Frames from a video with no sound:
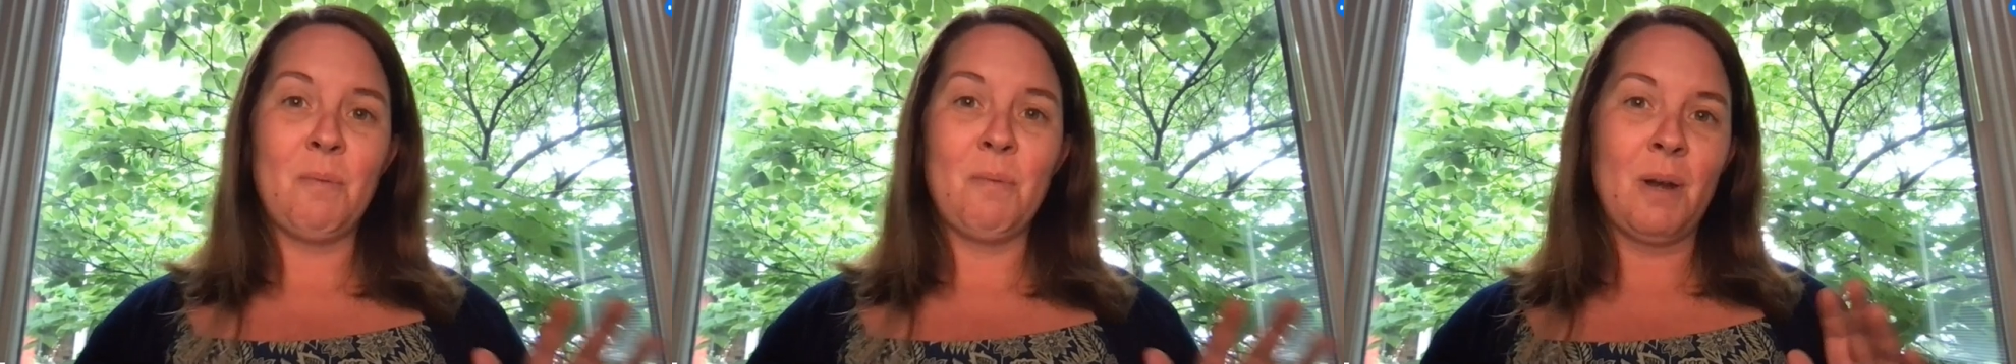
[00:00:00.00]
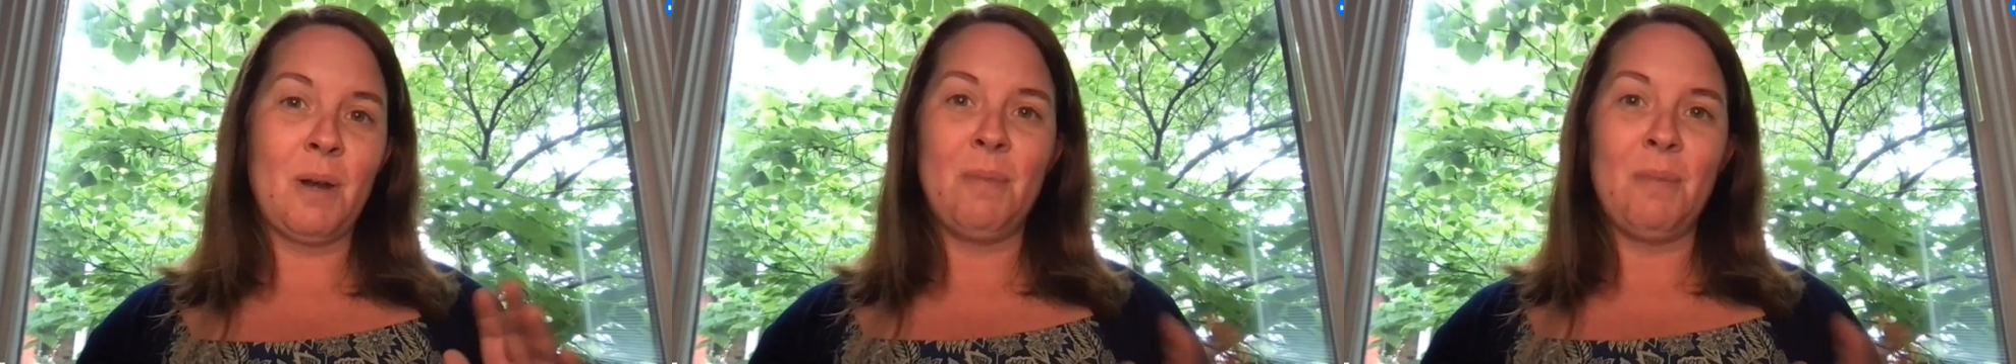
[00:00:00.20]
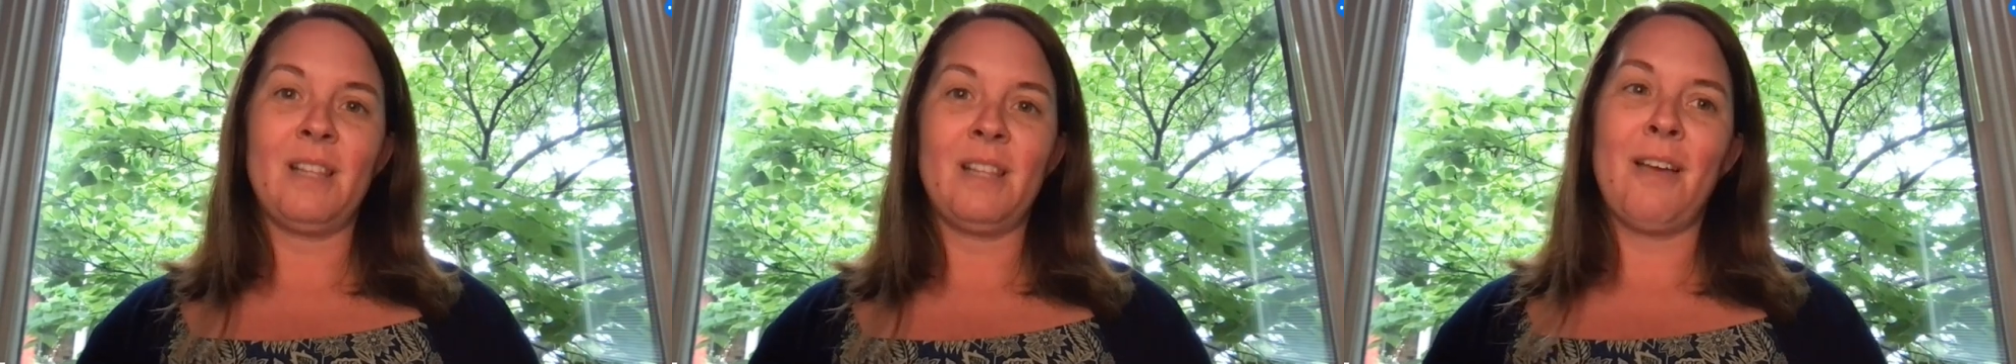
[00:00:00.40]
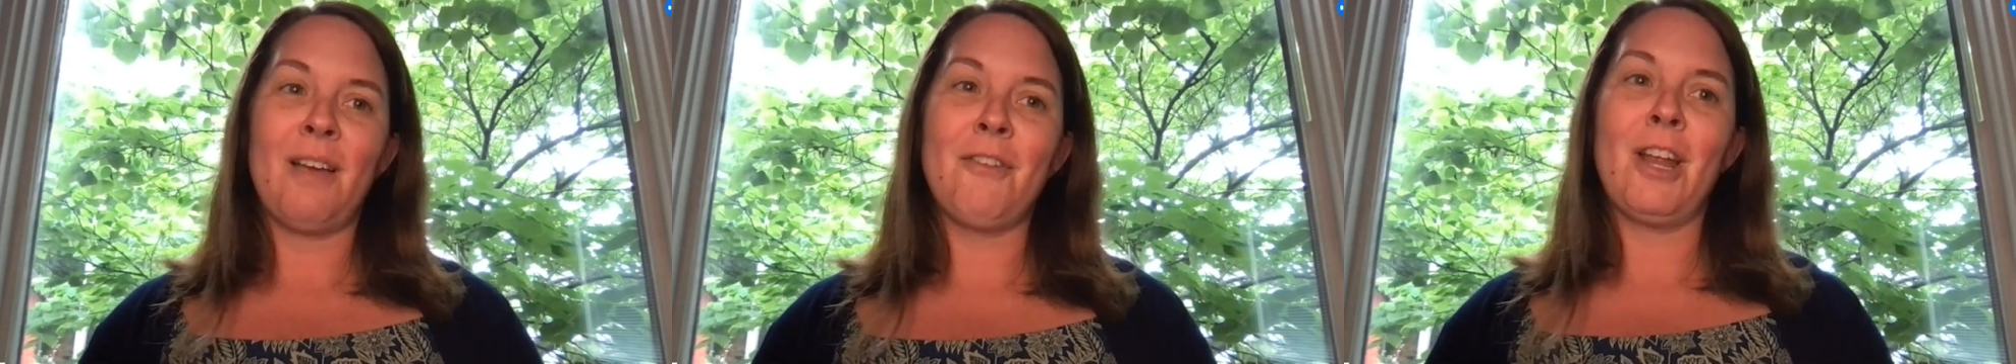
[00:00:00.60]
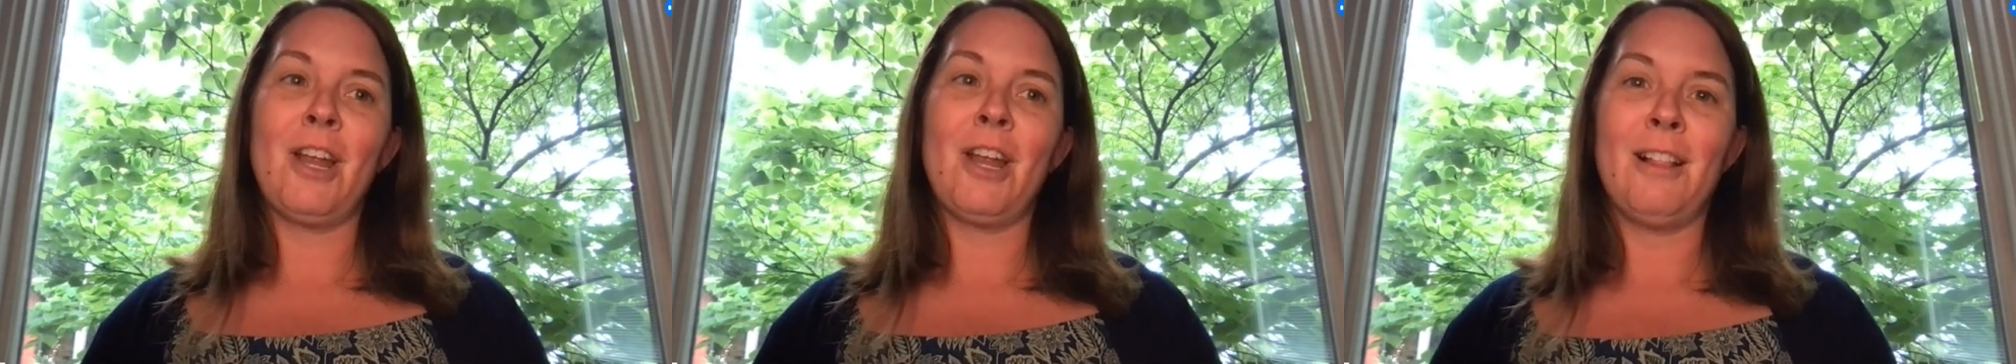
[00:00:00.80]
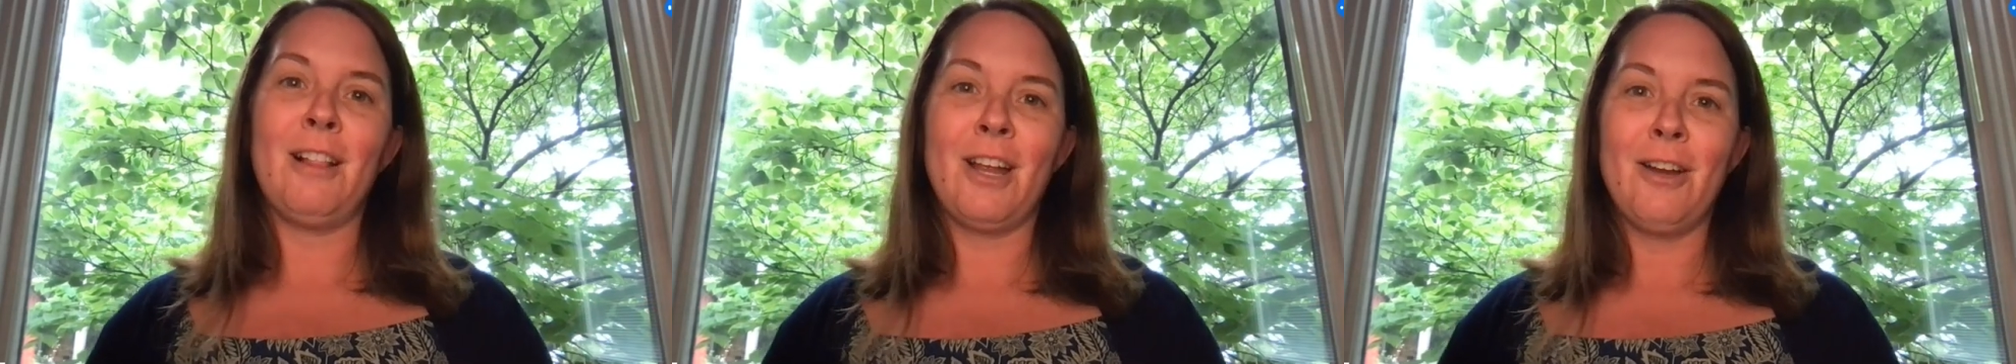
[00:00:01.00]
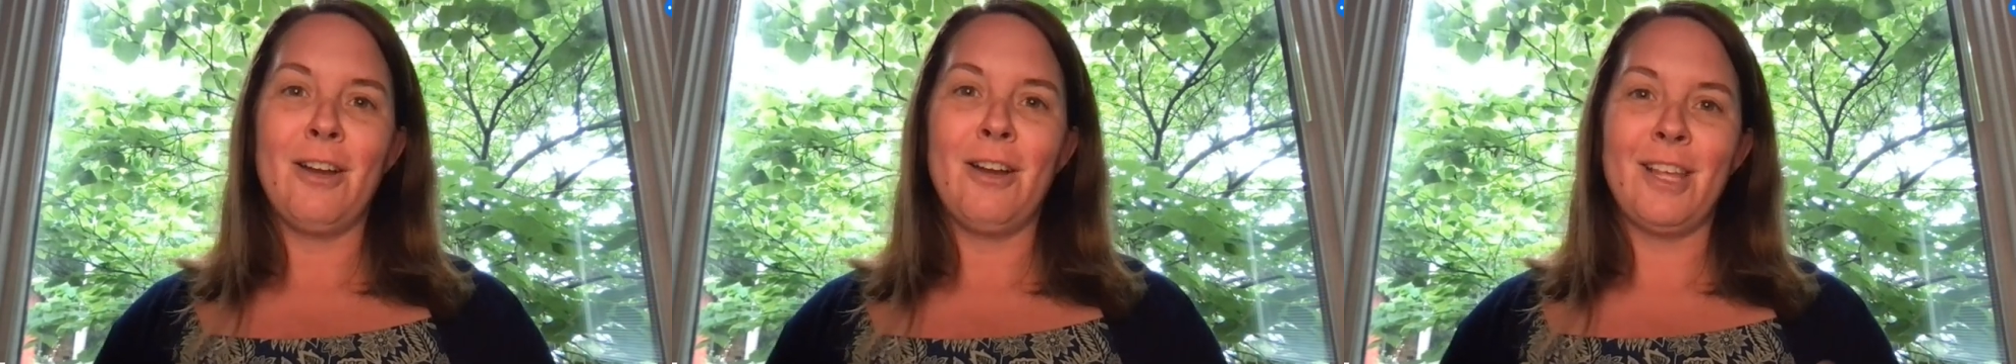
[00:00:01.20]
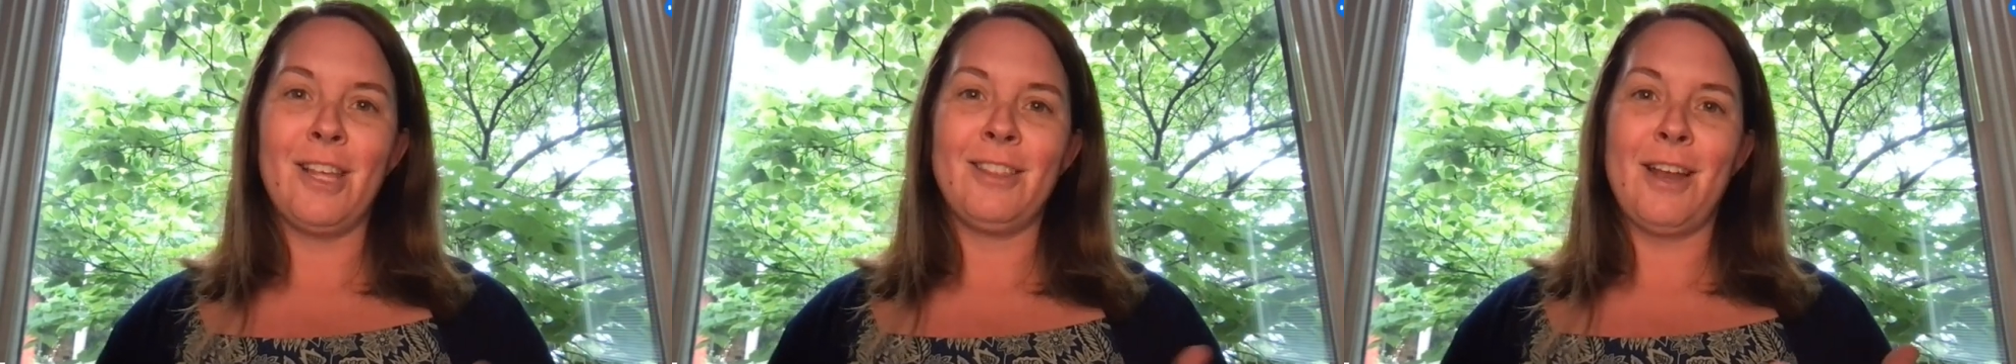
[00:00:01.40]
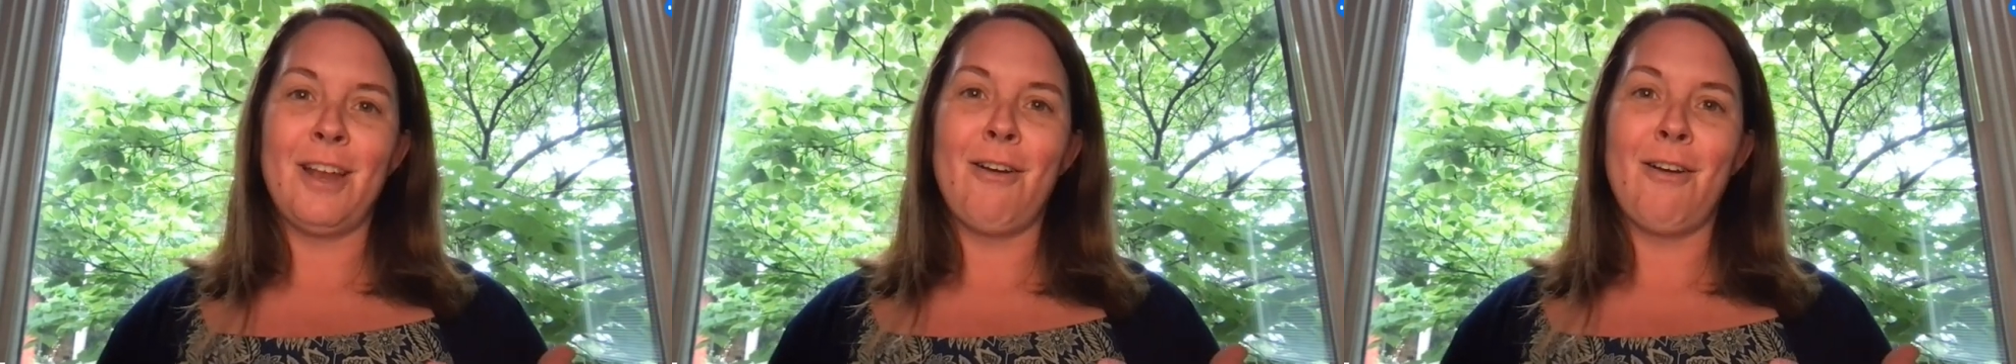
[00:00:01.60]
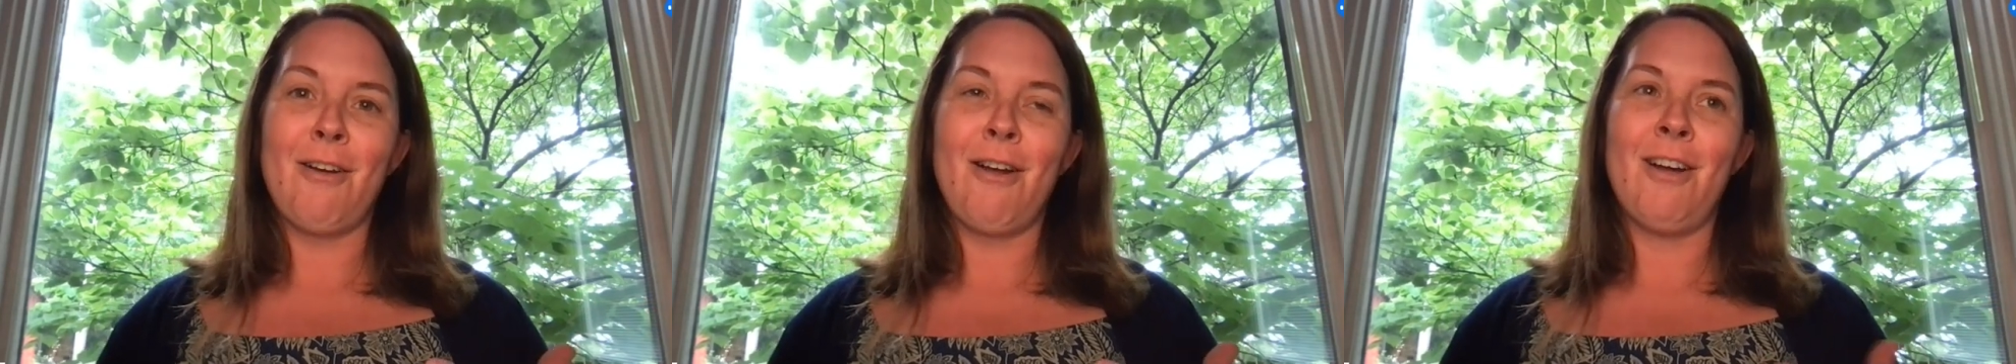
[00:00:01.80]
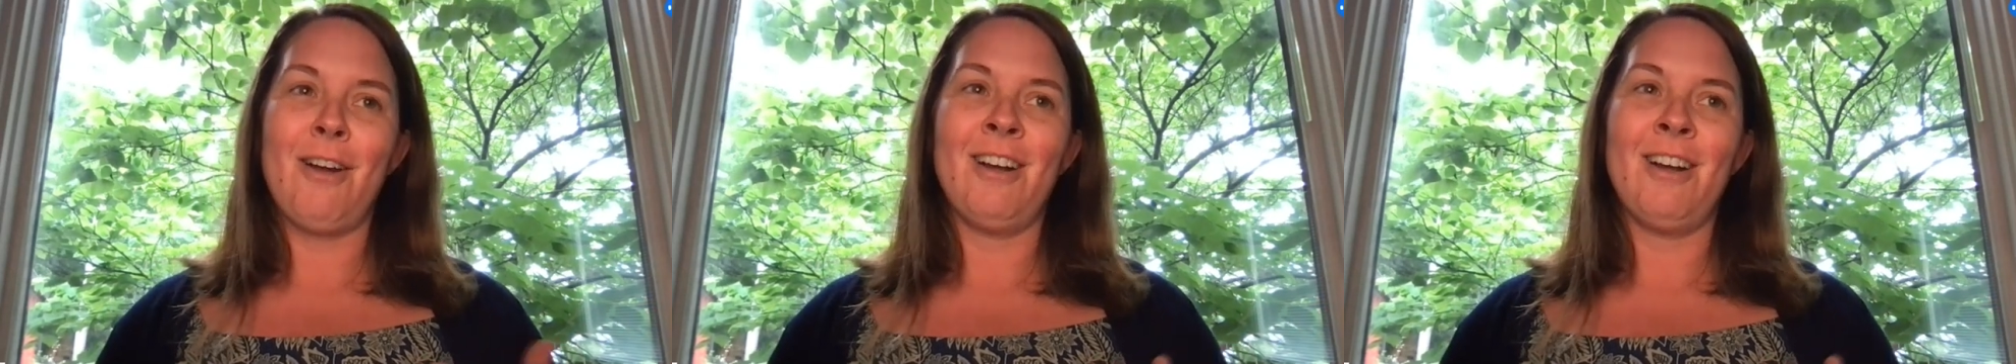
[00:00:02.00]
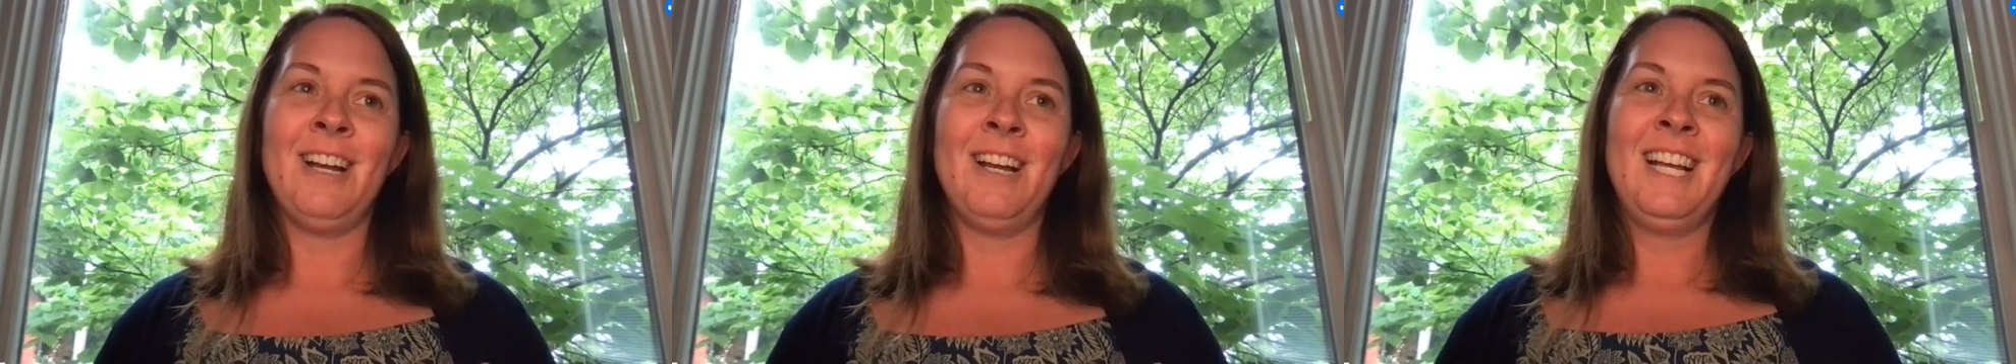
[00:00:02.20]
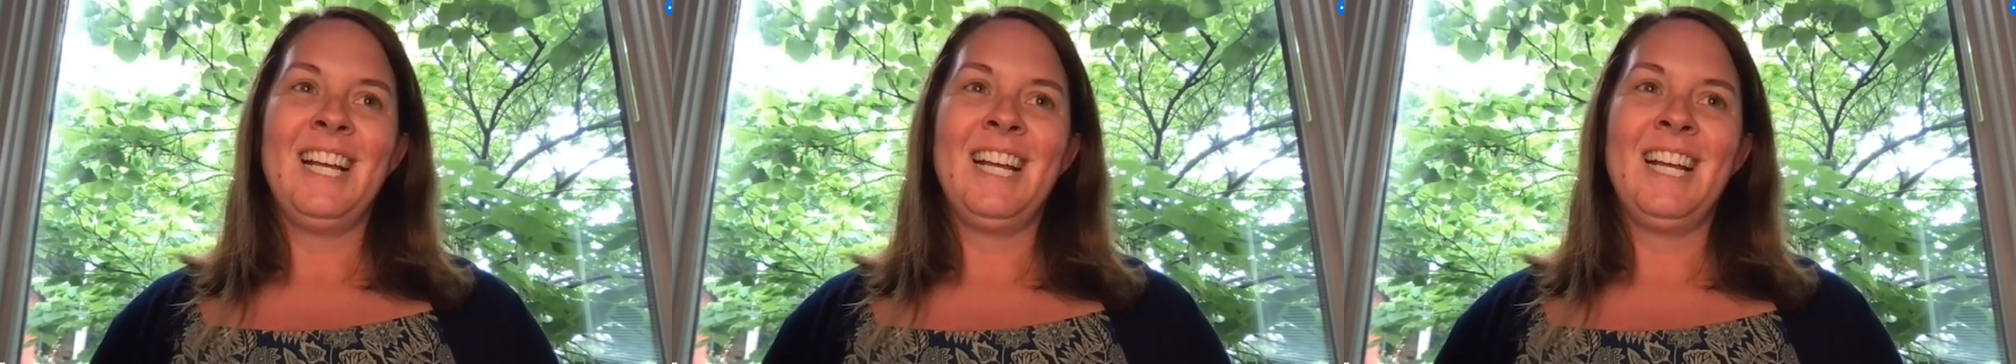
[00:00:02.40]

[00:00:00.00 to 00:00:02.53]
I want to make that very clear that there are